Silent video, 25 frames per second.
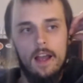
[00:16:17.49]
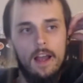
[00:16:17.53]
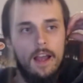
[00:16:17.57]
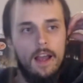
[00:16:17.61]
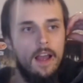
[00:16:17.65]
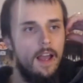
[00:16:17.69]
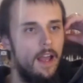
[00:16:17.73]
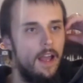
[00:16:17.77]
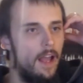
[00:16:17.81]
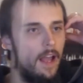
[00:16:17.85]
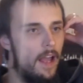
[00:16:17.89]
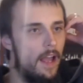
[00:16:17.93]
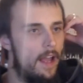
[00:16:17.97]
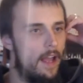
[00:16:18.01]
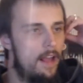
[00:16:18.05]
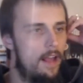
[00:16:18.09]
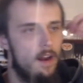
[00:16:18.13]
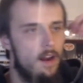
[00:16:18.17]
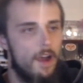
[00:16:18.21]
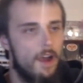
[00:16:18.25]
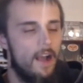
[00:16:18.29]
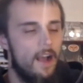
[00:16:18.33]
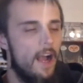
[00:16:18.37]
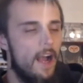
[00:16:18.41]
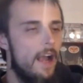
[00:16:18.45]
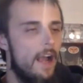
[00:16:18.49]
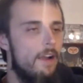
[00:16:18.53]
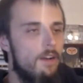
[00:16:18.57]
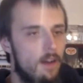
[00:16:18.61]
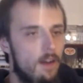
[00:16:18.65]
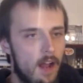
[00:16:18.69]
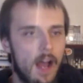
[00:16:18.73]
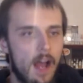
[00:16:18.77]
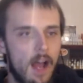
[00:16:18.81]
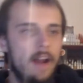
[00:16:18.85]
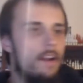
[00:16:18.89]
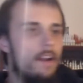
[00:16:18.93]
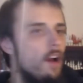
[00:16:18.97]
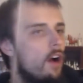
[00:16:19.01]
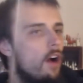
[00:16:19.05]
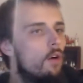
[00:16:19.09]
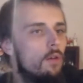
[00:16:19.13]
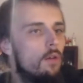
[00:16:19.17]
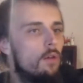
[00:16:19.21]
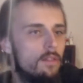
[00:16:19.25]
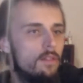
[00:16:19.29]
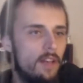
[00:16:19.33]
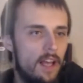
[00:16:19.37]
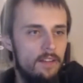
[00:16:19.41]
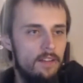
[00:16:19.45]
and I knuckle
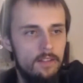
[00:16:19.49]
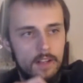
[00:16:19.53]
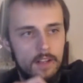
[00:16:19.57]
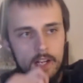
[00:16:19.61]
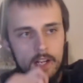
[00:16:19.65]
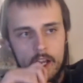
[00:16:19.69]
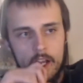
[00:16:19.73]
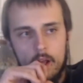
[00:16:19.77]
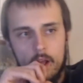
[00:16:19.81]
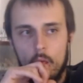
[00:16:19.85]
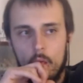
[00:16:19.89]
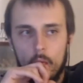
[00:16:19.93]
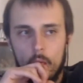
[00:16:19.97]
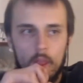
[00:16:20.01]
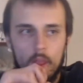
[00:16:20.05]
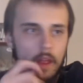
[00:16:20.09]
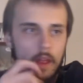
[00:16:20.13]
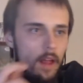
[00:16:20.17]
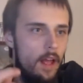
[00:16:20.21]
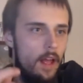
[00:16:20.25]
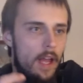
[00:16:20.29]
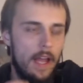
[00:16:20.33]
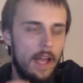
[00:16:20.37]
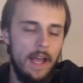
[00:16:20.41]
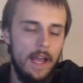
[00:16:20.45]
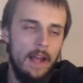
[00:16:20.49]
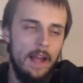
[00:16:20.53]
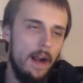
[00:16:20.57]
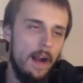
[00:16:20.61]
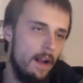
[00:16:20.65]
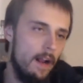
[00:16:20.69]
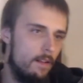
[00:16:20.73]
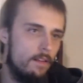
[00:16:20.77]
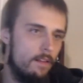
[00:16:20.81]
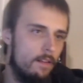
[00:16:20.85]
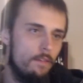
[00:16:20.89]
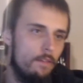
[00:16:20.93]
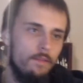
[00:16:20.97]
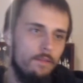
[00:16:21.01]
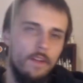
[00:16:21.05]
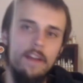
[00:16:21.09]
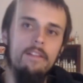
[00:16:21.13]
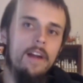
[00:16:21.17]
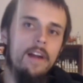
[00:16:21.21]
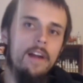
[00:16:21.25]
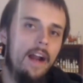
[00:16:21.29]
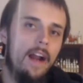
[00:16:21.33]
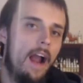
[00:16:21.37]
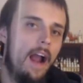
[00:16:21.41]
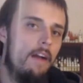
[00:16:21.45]
tested it, and the flavor I
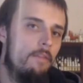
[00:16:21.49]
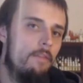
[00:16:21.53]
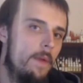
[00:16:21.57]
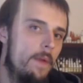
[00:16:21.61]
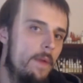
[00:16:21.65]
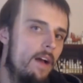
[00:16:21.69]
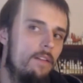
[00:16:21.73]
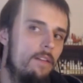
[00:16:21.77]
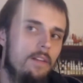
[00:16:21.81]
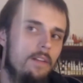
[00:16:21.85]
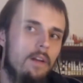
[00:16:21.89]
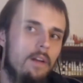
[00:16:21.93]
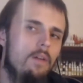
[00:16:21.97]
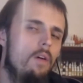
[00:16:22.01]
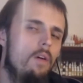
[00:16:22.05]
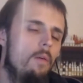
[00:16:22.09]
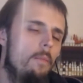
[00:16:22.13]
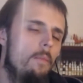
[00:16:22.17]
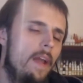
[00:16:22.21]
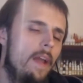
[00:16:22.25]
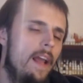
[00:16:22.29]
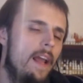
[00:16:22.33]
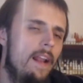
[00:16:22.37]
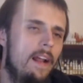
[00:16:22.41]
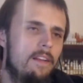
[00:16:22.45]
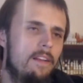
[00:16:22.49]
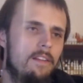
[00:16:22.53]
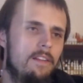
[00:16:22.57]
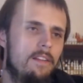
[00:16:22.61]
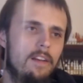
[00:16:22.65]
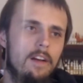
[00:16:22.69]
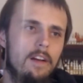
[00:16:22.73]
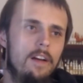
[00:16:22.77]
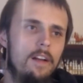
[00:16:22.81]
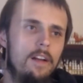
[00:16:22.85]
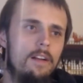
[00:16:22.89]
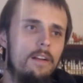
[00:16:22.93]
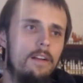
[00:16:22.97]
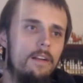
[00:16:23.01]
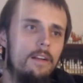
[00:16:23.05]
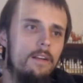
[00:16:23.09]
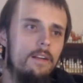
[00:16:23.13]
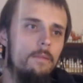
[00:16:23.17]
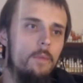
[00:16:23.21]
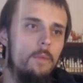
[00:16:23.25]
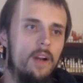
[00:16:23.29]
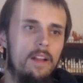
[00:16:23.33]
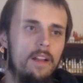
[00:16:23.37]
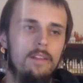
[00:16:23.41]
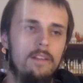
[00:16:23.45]
got from that, I was like, oh man, that's good. But
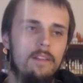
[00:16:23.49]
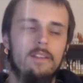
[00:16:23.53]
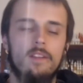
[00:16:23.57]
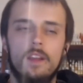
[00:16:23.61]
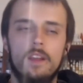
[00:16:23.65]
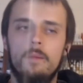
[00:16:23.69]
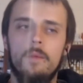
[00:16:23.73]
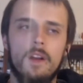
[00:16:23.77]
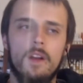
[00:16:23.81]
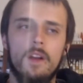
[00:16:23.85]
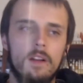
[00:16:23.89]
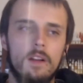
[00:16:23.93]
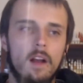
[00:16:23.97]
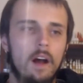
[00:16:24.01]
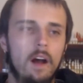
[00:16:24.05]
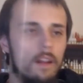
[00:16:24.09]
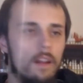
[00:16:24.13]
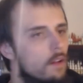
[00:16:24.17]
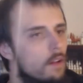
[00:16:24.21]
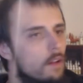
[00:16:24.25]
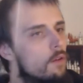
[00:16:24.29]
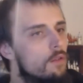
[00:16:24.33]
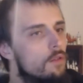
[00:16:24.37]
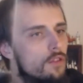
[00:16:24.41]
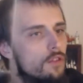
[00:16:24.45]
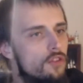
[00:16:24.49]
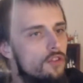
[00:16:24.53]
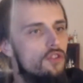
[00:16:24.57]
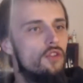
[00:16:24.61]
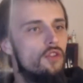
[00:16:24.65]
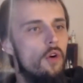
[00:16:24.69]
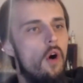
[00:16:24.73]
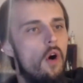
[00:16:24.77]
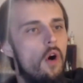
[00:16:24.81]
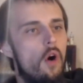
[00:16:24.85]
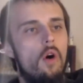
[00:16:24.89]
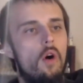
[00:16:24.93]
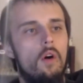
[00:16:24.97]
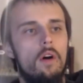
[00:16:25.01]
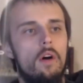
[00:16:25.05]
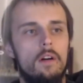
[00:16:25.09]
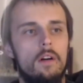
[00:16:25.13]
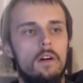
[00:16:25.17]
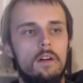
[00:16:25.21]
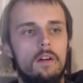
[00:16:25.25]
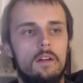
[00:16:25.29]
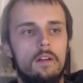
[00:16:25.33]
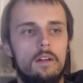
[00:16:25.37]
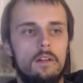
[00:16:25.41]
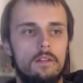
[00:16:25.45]
it seemed a little
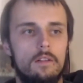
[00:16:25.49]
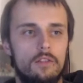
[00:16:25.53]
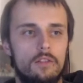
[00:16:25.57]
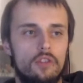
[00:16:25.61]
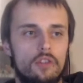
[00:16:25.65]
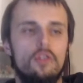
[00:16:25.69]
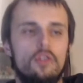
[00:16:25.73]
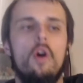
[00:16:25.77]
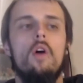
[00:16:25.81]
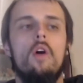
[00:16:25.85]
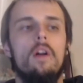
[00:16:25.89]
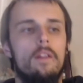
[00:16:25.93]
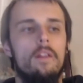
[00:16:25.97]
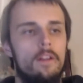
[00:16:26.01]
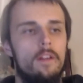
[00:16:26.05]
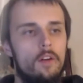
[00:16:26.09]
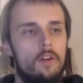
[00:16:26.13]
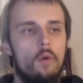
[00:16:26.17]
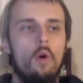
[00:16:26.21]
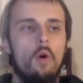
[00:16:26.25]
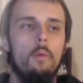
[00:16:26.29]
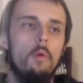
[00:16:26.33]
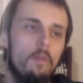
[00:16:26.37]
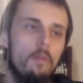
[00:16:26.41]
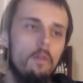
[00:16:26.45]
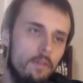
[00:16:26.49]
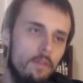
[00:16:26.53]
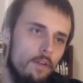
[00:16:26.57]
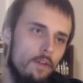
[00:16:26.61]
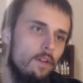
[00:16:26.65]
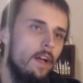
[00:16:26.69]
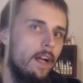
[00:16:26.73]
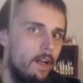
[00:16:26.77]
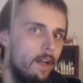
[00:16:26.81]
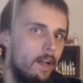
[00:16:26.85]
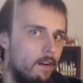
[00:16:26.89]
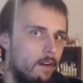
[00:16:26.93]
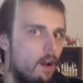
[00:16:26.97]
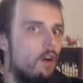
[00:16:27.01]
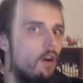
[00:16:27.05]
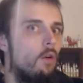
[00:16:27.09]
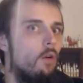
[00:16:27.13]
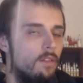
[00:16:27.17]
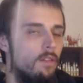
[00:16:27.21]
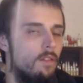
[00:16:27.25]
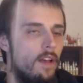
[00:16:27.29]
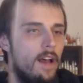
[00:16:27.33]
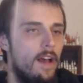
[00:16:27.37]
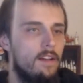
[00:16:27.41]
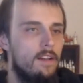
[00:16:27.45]
stronger than normal for like a knuckle
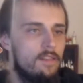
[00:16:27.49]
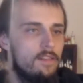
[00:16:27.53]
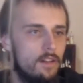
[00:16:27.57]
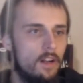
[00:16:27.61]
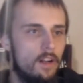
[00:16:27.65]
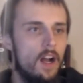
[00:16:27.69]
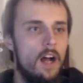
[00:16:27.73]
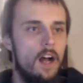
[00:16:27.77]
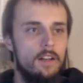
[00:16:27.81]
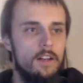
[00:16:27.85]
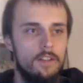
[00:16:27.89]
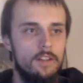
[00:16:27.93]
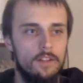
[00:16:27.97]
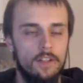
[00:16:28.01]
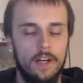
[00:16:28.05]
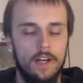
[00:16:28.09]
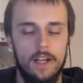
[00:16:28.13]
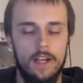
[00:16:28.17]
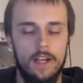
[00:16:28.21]
test to concentrate.